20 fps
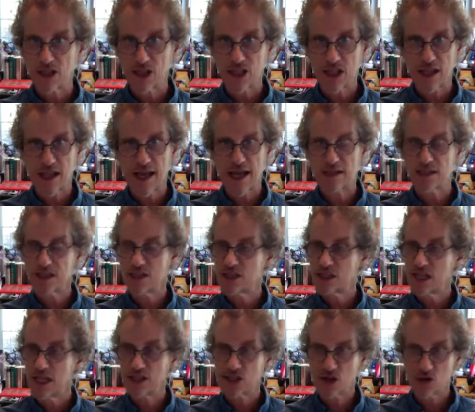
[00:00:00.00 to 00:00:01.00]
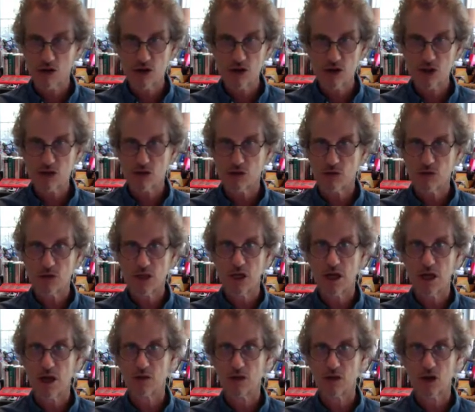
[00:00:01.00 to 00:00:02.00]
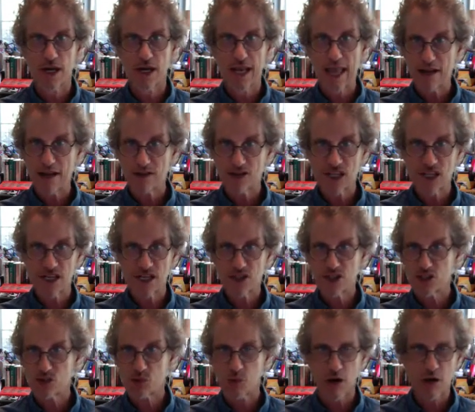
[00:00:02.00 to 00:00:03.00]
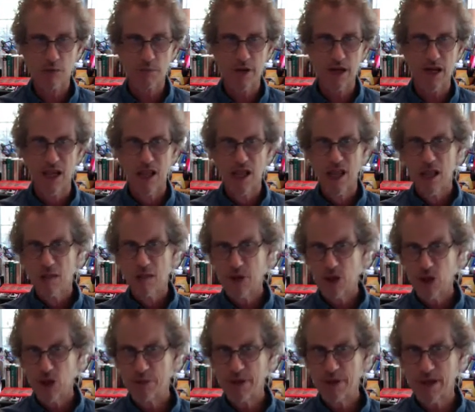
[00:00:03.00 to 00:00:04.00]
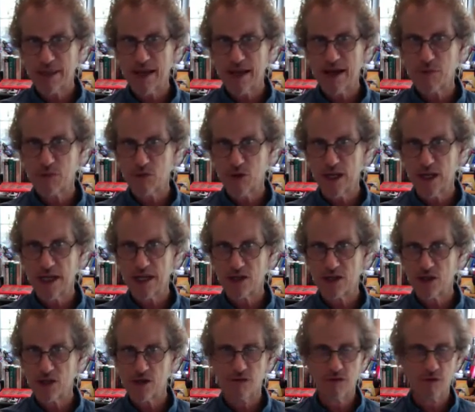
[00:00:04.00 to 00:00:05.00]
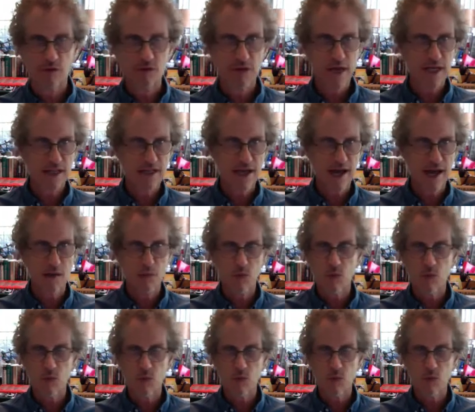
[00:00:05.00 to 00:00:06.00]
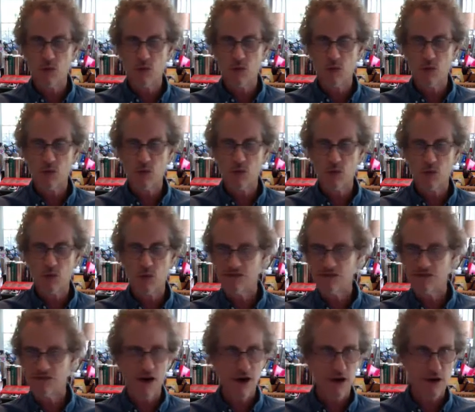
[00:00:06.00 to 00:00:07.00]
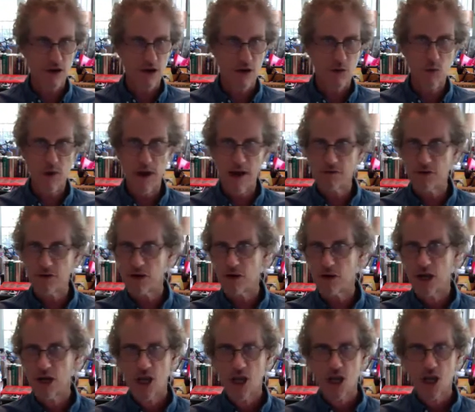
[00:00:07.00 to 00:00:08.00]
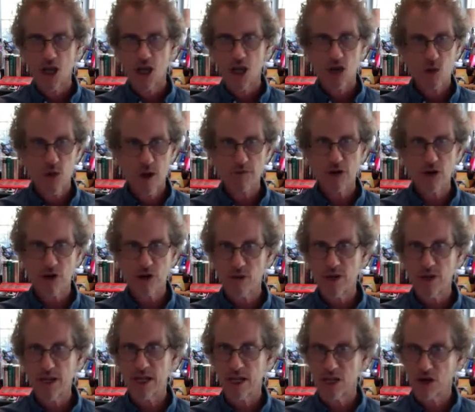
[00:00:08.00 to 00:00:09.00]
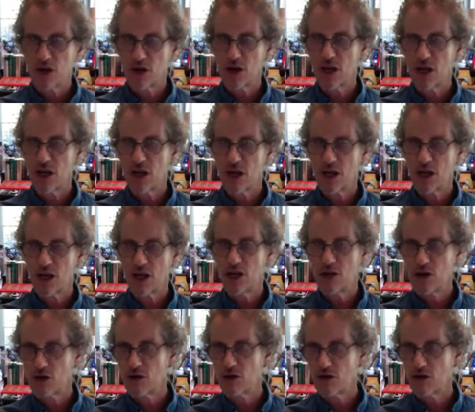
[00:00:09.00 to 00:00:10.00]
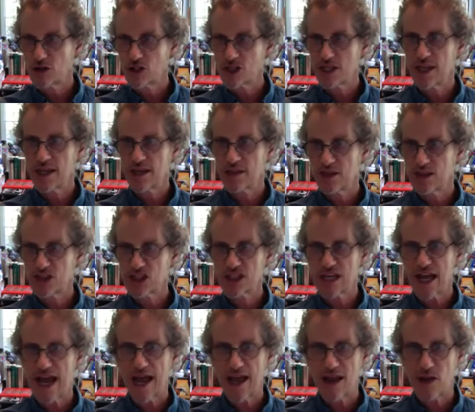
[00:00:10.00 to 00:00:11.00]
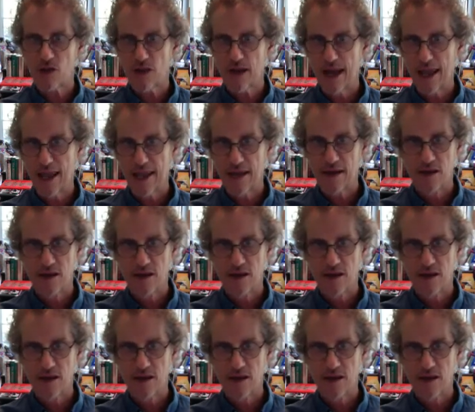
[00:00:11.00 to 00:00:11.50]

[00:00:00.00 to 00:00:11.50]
class. It's crucial, learning how sentences work. But you pick that up reading too. If you're reading Tom Wolfe, or you're reading Faulkner, or whoever you're reading, and you're seeing the style and